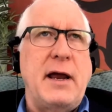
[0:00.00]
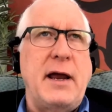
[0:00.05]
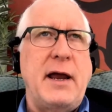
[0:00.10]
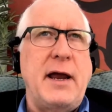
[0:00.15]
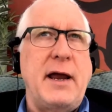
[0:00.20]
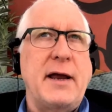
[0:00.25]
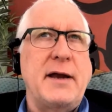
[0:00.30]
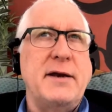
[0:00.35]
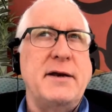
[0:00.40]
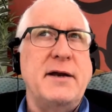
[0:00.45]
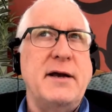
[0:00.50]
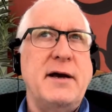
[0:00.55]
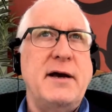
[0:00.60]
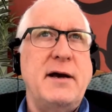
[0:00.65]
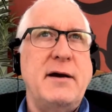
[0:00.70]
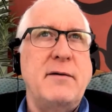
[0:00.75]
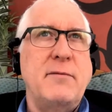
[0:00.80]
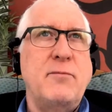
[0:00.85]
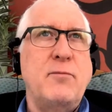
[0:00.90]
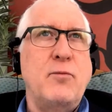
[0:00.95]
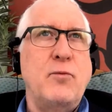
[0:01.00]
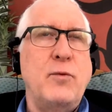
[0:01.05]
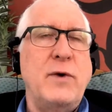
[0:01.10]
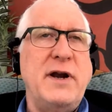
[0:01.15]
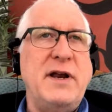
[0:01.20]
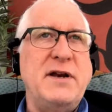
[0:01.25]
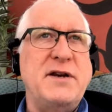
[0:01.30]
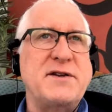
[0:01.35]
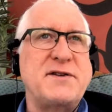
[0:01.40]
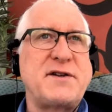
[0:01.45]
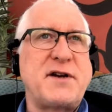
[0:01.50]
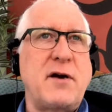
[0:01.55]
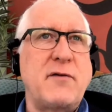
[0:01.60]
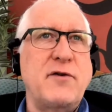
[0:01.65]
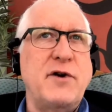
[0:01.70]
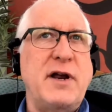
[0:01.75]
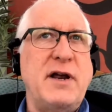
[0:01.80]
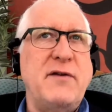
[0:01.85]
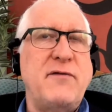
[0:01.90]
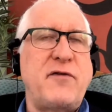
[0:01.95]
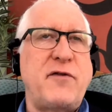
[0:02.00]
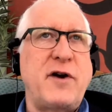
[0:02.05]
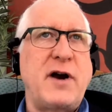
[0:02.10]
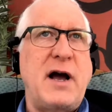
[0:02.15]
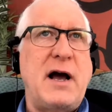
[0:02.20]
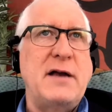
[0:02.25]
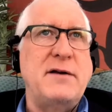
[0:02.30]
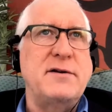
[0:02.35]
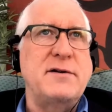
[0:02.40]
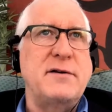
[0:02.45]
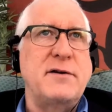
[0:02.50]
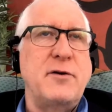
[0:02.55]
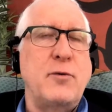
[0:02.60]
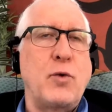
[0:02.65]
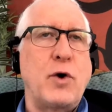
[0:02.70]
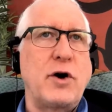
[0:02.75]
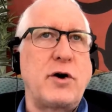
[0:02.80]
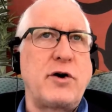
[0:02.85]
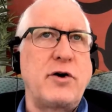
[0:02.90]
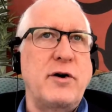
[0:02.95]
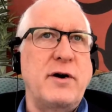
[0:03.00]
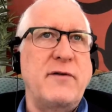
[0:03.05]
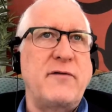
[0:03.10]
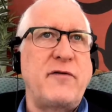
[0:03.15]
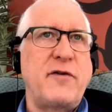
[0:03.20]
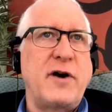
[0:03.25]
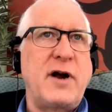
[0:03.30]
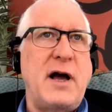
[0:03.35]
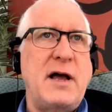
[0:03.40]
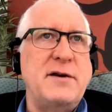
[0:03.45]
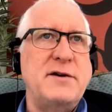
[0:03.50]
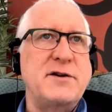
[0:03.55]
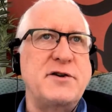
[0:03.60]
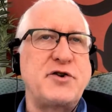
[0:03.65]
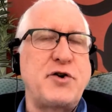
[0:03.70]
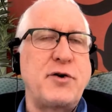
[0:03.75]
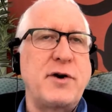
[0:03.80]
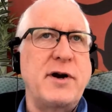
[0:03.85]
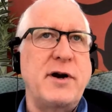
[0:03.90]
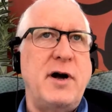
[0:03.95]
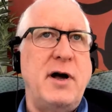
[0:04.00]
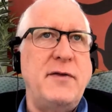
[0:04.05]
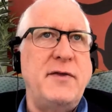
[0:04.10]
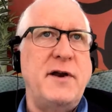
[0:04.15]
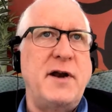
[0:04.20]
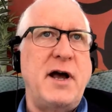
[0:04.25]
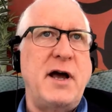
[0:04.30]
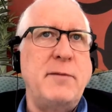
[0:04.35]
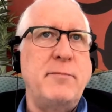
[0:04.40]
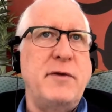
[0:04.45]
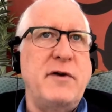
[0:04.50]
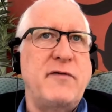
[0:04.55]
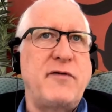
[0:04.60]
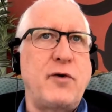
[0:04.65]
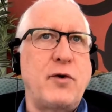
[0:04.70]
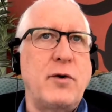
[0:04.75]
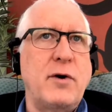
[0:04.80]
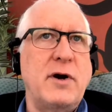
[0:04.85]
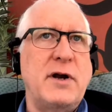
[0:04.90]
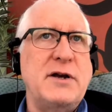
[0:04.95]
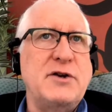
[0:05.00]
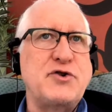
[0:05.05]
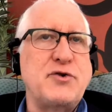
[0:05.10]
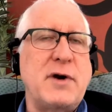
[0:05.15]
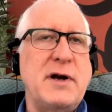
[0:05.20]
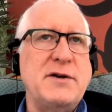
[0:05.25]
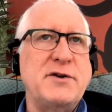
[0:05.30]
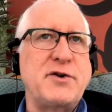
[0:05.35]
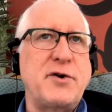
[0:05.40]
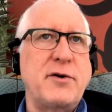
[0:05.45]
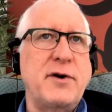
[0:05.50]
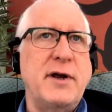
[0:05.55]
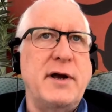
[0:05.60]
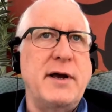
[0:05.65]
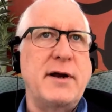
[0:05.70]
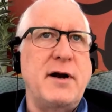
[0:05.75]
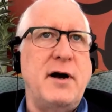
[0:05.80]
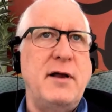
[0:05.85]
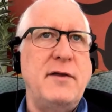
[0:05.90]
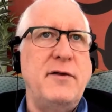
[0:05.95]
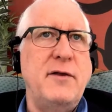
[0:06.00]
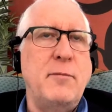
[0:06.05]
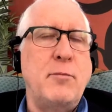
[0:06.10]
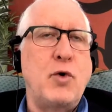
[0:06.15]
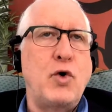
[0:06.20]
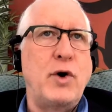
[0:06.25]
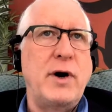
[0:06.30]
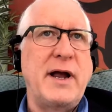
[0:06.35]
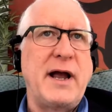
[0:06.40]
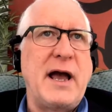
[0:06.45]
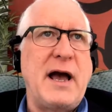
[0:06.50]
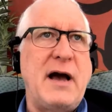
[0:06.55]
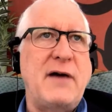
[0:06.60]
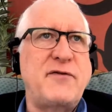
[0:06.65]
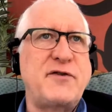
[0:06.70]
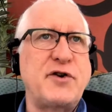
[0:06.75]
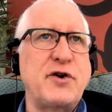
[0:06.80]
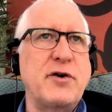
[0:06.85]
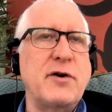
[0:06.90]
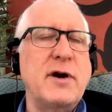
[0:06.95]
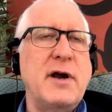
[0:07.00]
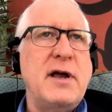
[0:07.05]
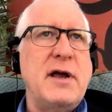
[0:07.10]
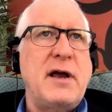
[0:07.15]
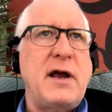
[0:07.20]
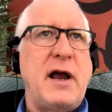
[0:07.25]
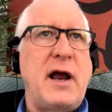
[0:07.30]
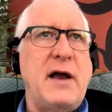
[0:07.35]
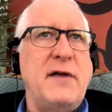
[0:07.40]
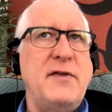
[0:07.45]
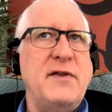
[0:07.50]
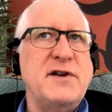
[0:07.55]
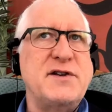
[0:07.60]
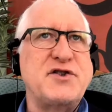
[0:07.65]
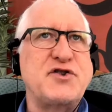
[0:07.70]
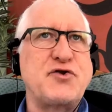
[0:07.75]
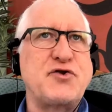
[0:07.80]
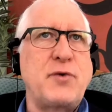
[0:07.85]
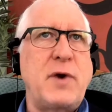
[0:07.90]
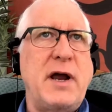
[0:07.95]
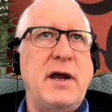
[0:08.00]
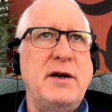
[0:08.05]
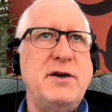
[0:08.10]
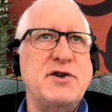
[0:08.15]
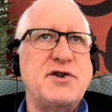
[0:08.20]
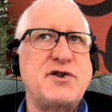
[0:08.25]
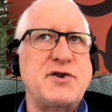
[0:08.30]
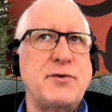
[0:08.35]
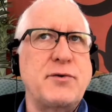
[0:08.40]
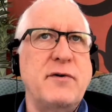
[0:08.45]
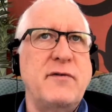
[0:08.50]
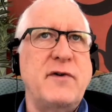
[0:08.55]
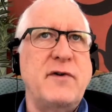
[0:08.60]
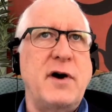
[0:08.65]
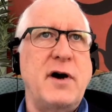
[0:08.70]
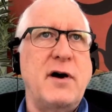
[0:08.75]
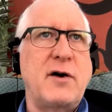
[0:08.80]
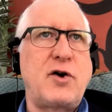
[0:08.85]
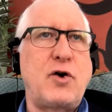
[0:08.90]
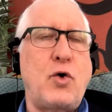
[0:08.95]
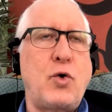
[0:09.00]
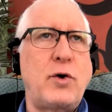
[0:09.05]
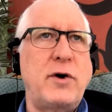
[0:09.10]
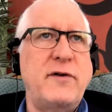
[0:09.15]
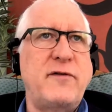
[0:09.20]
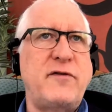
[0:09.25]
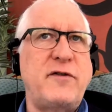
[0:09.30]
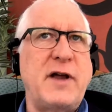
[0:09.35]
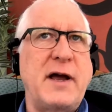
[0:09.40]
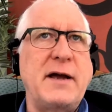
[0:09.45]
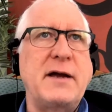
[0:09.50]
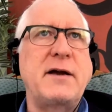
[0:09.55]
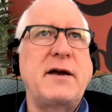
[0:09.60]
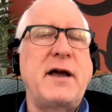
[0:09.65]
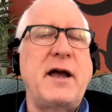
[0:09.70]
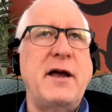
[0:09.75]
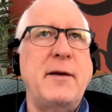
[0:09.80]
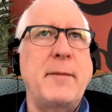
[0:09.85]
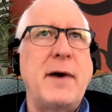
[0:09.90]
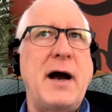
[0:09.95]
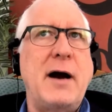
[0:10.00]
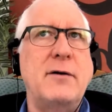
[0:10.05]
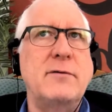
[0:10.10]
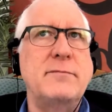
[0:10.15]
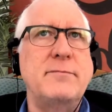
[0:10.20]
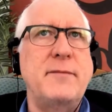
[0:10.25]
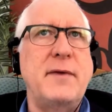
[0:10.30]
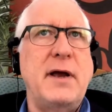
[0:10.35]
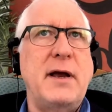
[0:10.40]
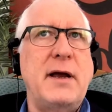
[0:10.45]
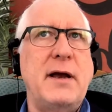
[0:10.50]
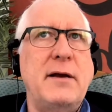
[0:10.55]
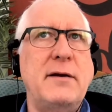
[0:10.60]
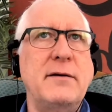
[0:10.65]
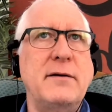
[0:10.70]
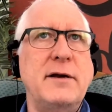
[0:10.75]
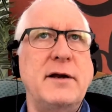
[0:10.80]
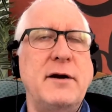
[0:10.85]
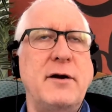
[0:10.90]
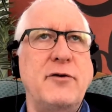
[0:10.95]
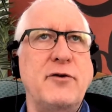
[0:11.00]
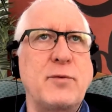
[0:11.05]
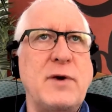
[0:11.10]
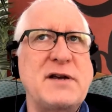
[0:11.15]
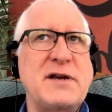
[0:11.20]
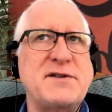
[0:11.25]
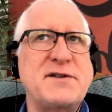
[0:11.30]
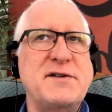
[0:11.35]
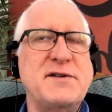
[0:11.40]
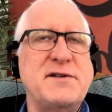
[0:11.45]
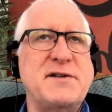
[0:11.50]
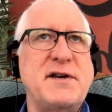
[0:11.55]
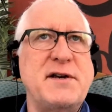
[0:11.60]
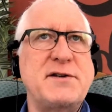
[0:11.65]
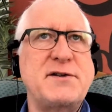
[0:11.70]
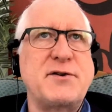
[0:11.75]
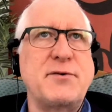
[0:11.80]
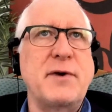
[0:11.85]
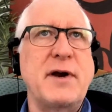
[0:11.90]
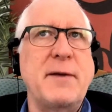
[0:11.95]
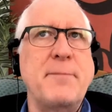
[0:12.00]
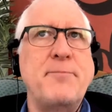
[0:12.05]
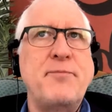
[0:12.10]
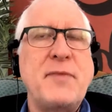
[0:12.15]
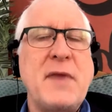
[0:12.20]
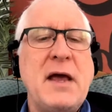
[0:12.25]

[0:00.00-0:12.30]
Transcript: And uh, when he discovered he had forgotten, the worker had forgotten to turn it on the night before, he tried turning it on the morning after. And this strange sort of a uh, cornflake came out. And, you know, the rest is history.